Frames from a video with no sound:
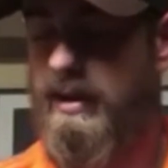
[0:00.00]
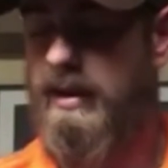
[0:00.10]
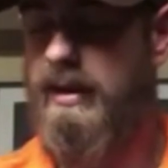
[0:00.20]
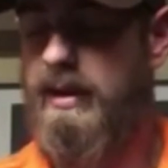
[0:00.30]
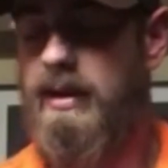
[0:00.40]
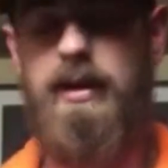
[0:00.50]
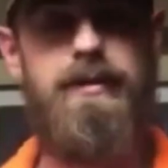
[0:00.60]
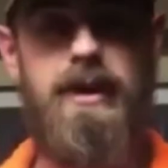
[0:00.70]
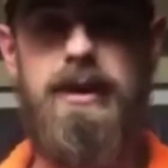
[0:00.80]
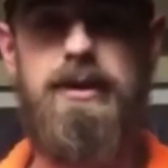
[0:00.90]

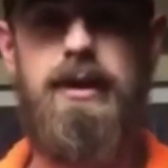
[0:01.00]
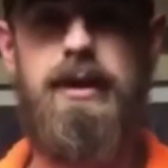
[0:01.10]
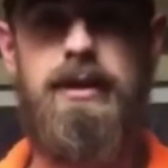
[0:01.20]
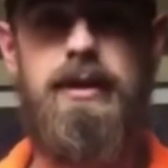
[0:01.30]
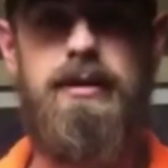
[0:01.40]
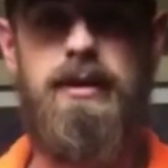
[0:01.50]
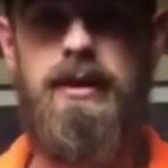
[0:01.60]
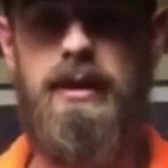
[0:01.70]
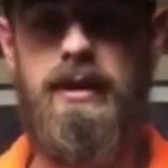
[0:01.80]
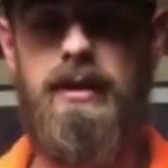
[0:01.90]
If you guys liked it,
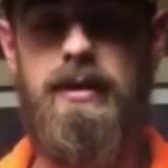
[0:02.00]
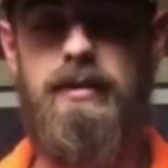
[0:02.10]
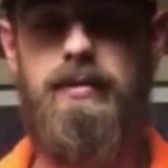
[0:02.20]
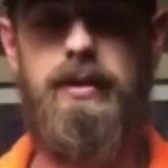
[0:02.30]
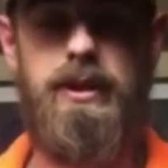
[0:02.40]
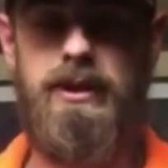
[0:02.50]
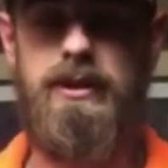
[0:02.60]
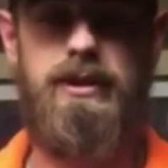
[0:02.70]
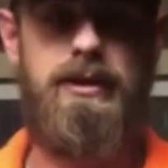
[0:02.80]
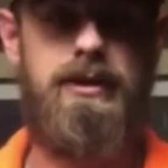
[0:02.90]

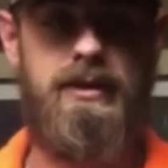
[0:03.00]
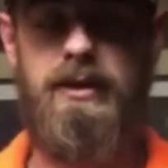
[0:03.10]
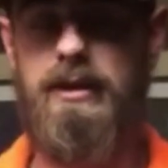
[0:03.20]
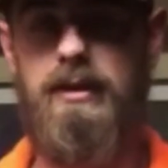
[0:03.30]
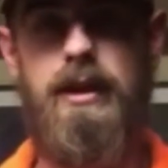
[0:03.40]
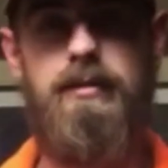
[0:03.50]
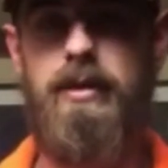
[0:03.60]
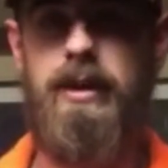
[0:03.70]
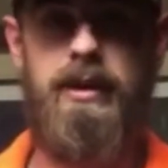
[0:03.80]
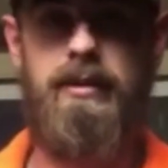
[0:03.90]
please click the like
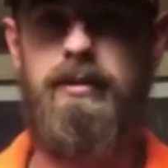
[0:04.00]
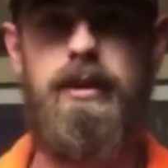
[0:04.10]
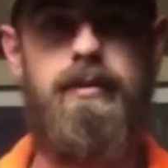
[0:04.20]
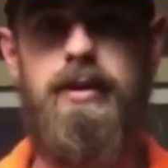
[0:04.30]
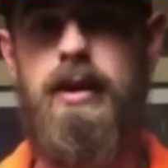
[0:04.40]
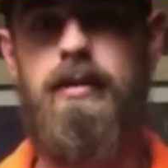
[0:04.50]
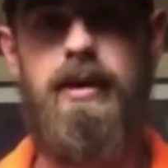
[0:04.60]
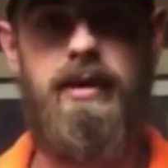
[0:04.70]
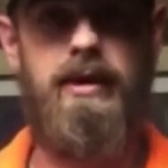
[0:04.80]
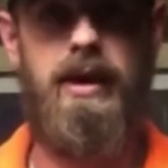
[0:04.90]
button, leave a
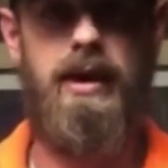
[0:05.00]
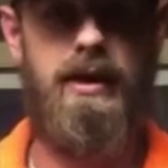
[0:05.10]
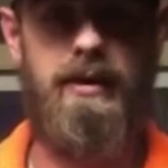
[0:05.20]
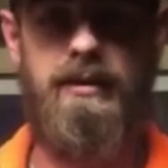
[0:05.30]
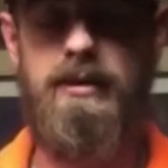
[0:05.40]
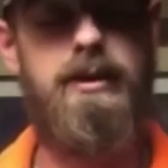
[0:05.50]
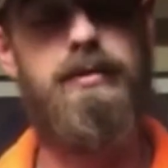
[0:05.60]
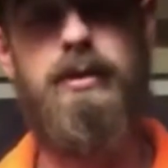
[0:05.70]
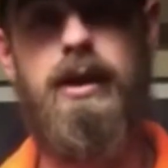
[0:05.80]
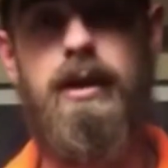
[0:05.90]
comment, and
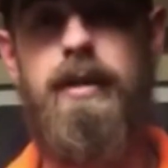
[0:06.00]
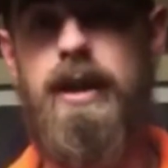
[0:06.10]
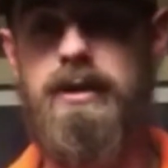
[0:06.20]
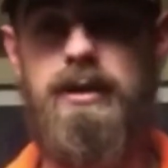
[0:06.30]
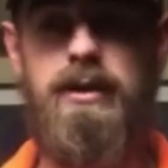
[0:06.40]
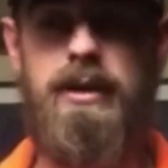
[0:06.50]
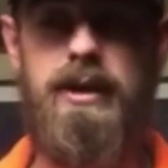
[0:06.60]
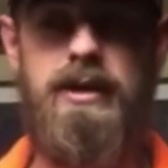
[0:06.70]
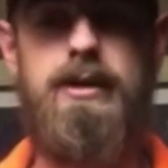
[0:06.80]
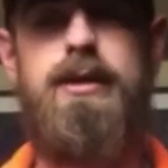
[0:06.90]
subscribe, as there
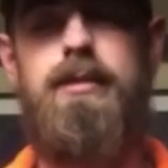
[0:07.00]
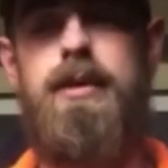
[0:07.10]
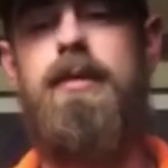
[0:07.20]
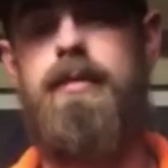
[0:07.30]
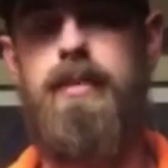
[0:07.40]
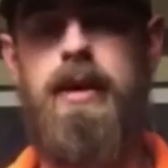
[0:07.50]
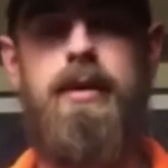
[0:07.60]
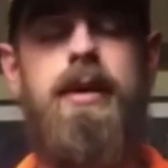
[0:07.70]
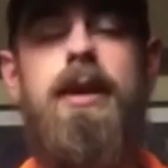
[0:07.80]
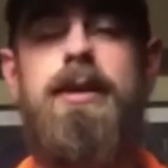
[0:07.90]
is to be better
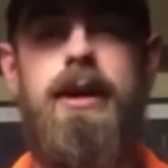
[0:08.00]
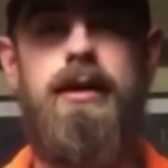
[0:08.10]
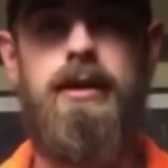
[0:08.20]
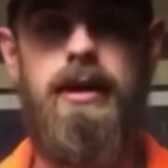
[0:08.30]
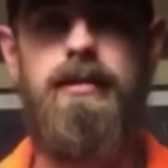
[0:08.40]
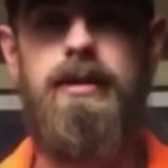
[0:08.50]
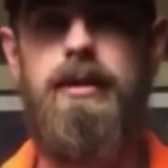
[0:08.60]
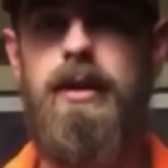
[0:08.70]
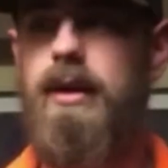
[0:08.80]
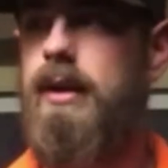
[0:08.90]
content coming.
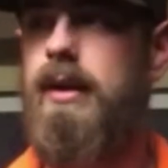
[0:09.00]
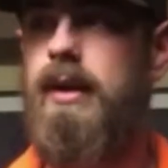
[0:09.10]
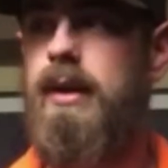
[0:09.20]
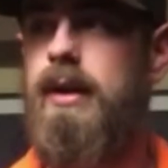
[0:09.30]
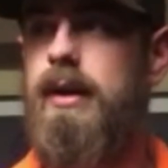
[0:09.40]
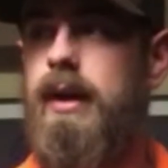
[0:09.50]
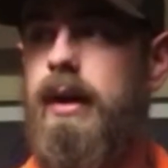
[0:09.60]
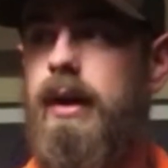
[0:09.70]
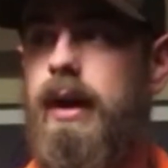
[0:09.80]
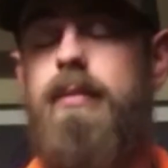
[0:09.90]

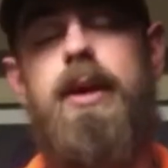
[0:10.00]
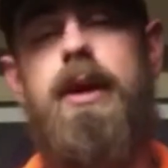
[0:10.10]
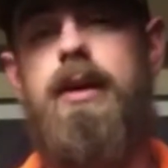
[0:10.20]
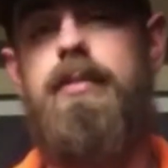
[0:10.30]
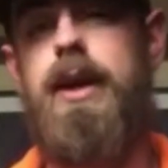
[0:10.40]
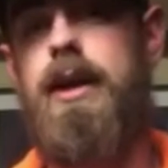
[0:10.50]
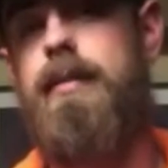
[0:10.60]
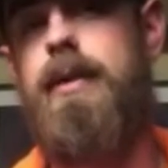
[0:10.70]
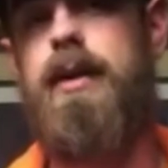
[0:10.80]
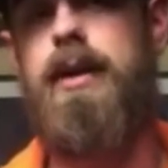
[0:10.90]
I plan on picking
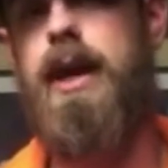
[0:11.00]
up another